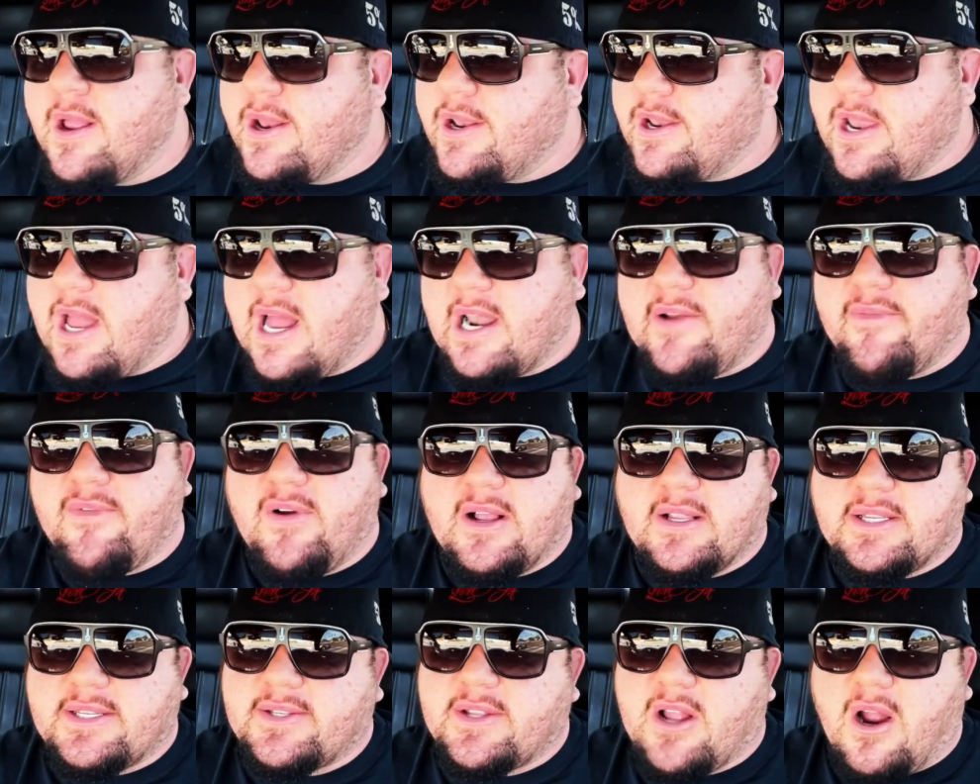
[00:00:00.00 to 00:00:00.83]
None of
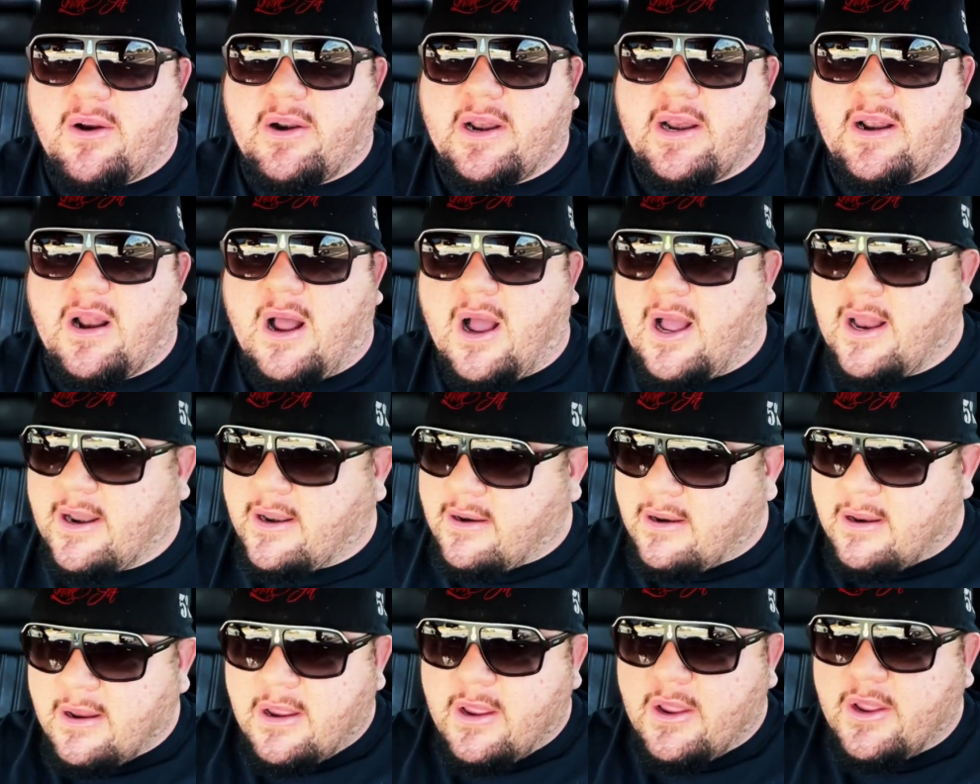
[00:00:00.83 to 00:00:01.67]
us started
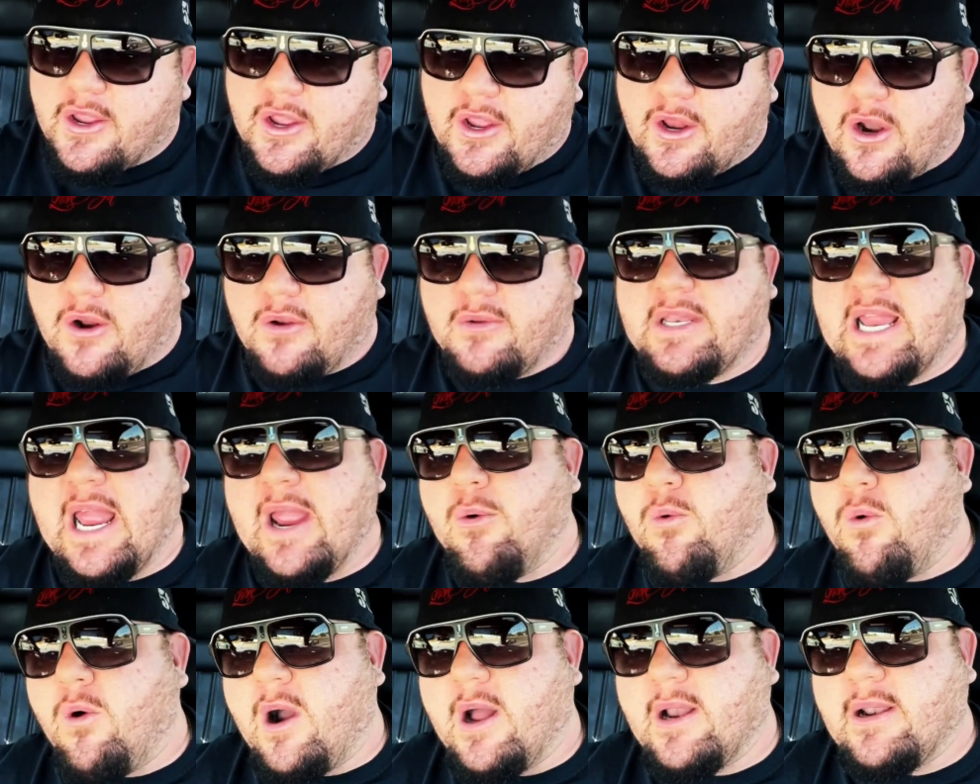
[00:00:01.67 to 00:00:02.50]
on, you know,
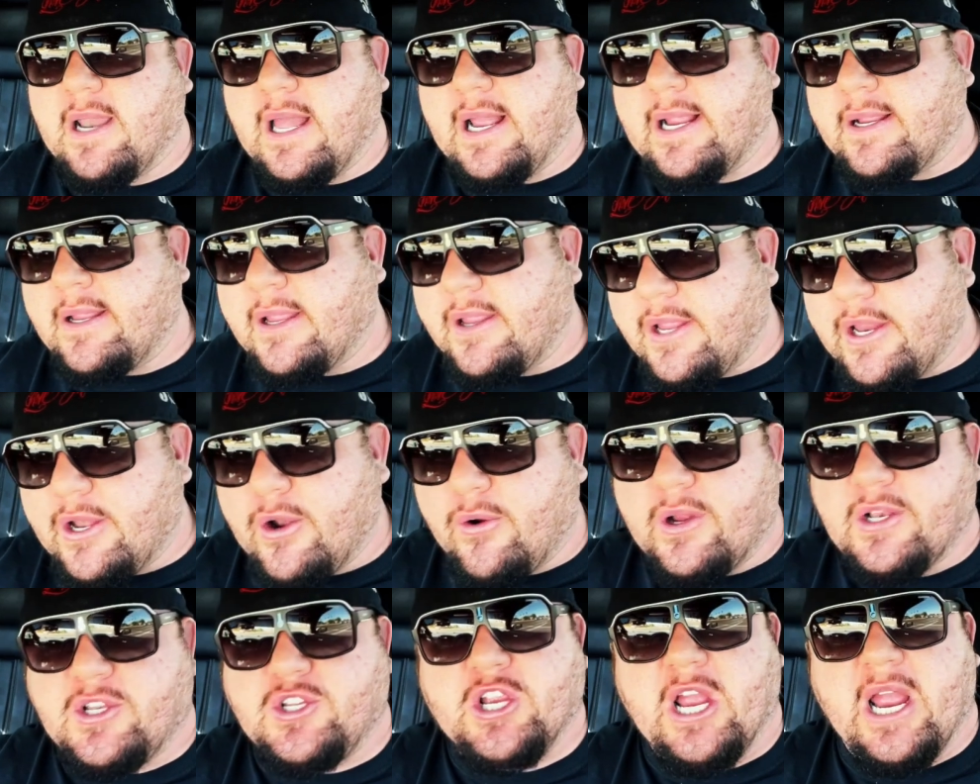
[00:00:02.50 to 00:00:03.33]
day one, like, you
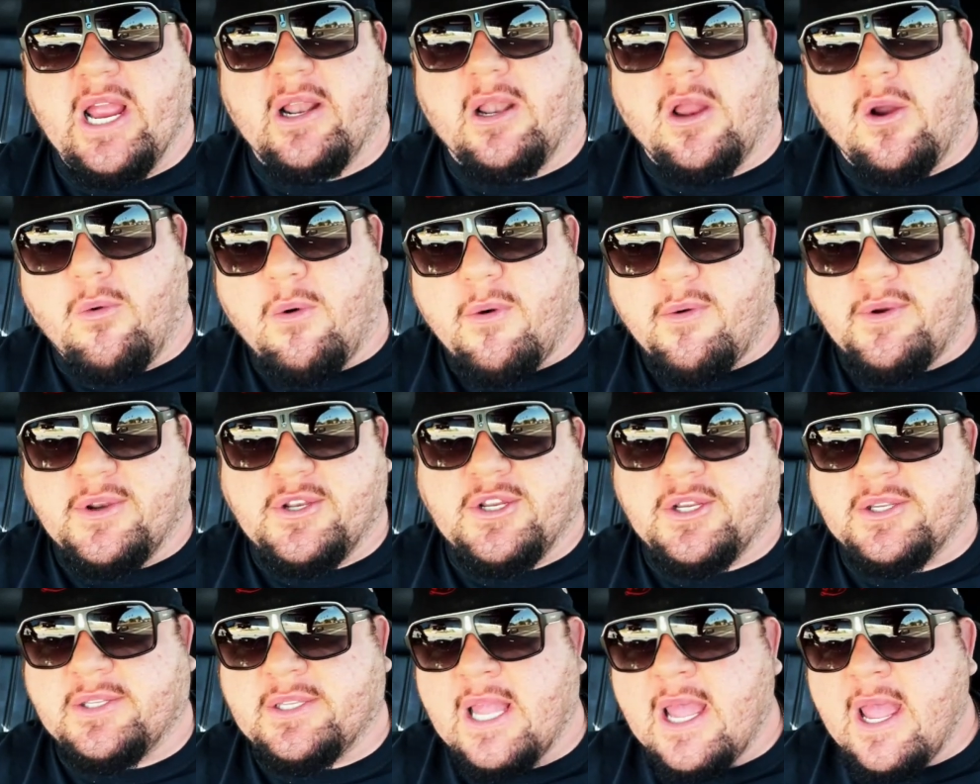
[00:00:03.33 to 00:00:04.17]
know, a J-Lo, where we
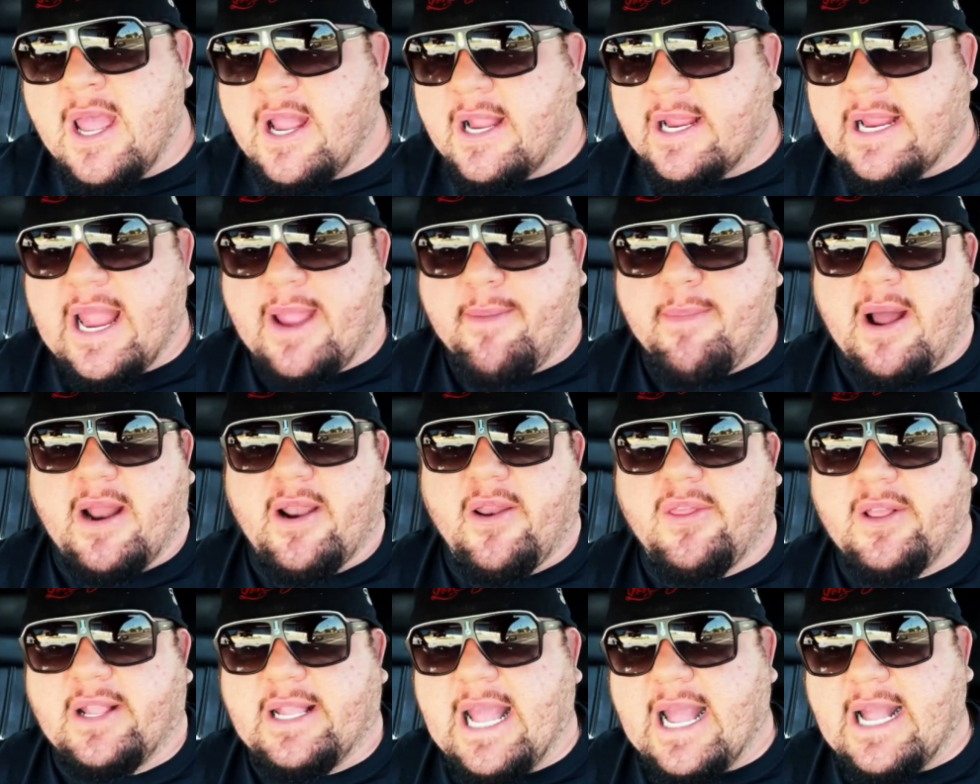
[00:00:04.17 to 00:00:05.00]
just came out
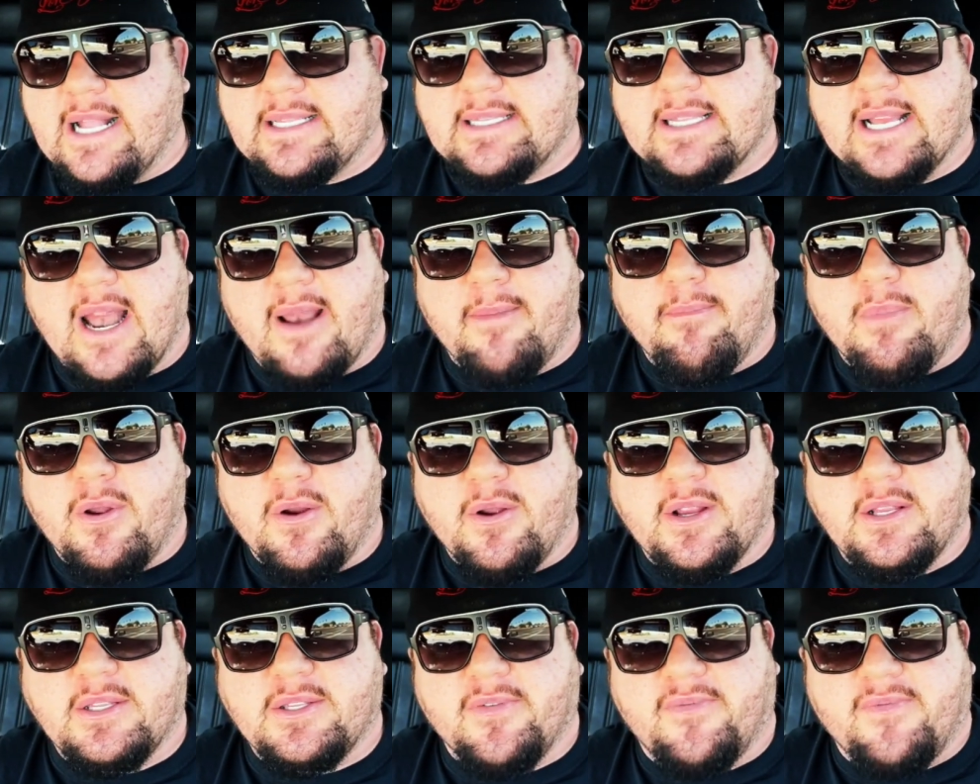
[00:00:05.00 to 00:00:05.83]
of the gates and had
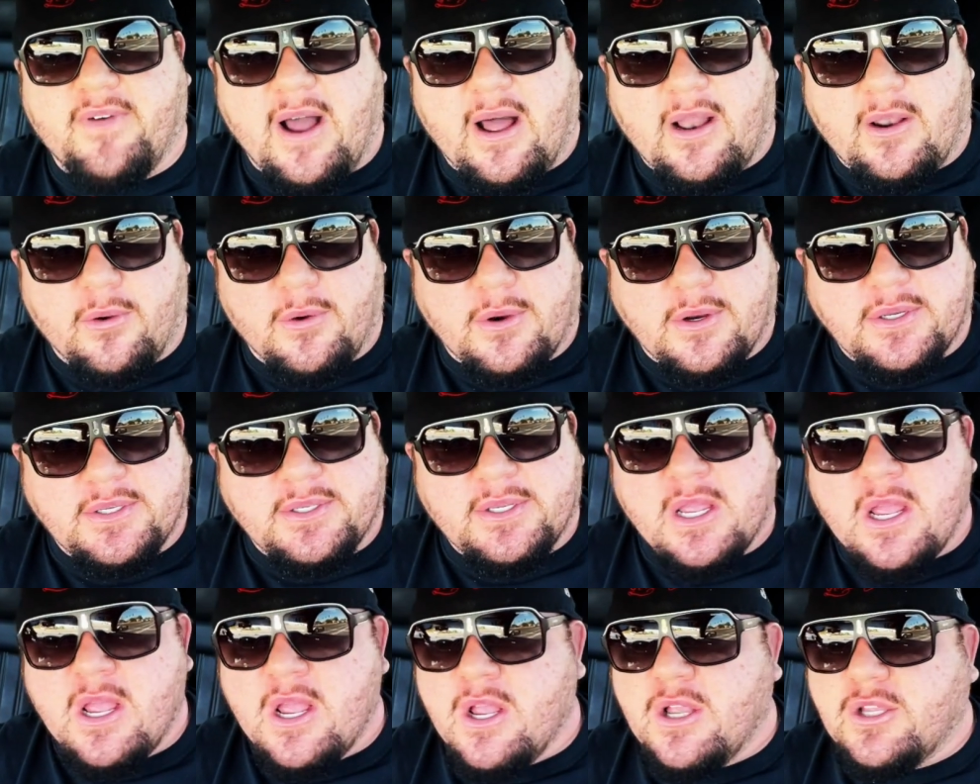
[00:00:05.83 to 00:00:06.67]
millions of
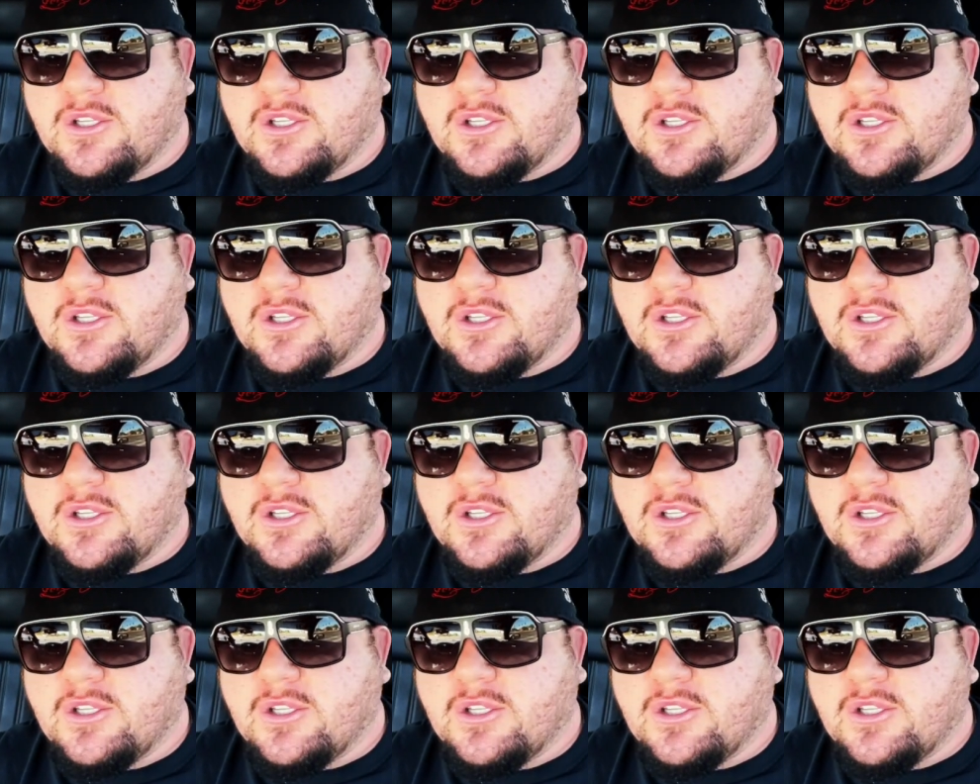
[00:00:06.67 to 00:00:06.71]
followers.